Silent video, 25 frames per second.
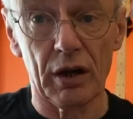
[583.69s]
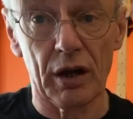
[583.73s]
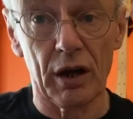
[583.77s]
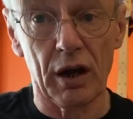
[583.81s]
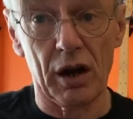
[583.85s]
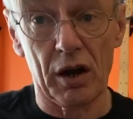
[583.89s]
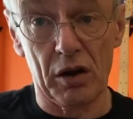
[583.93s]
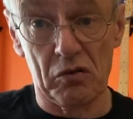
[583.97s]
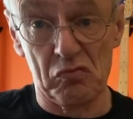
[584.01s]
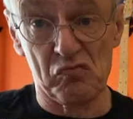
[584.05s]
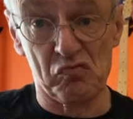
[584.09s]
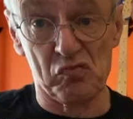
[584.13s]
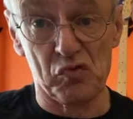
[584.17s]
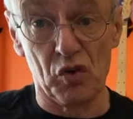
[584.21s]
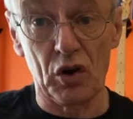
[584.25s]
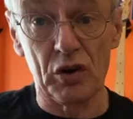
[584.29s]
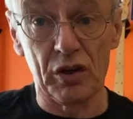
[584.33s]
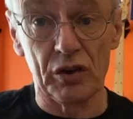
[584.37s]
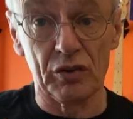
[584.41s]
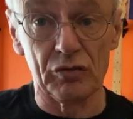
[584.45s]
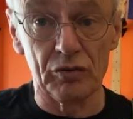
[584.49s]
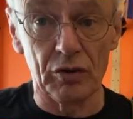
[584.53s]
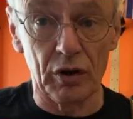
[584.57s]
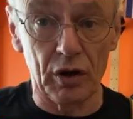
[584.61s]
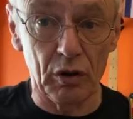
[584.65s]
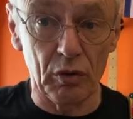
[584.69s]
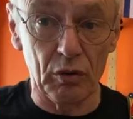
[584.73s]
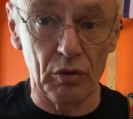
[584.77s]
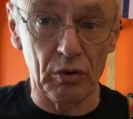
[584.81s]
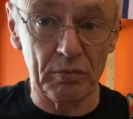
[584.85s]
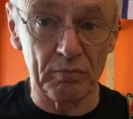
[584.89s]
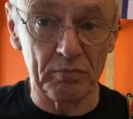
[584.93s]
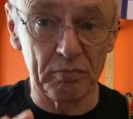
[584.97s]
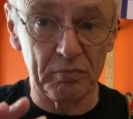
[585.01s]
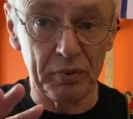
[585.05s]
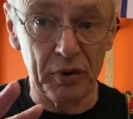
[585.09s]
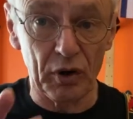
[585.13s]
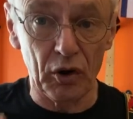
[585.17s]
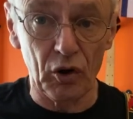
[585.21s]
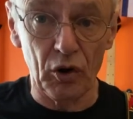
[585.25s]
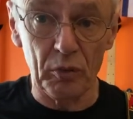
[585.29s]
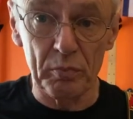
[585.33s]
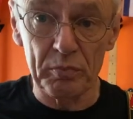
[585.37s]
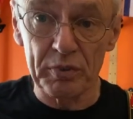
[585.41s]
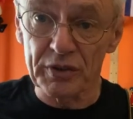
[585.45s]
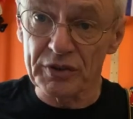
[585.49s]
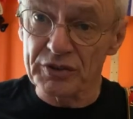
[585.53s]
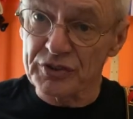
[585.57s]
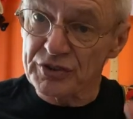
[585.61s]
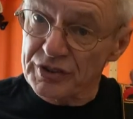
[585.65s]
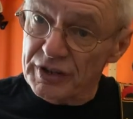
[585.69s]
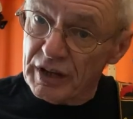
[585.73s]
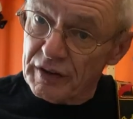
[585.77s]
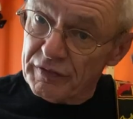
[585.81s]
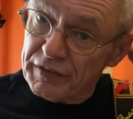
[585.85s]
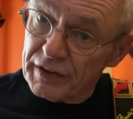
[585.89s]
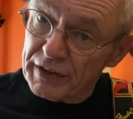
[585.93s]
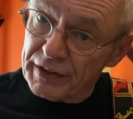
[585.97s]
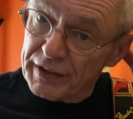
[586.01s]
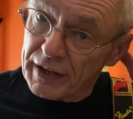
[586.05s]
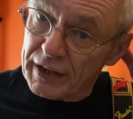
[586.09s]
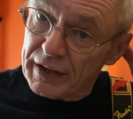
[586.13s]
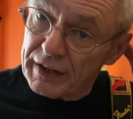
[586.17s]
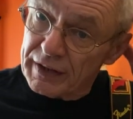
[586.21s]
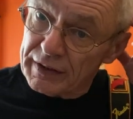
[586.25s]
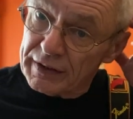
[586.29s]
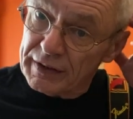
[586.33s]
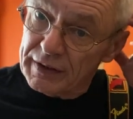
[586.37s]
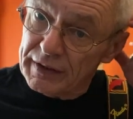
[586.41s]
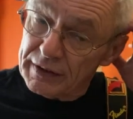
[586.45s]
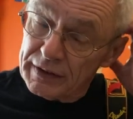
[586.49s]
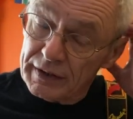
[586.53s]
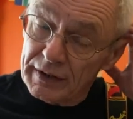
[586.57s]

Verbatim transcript: uh, rock and roll and pop and stuff like that,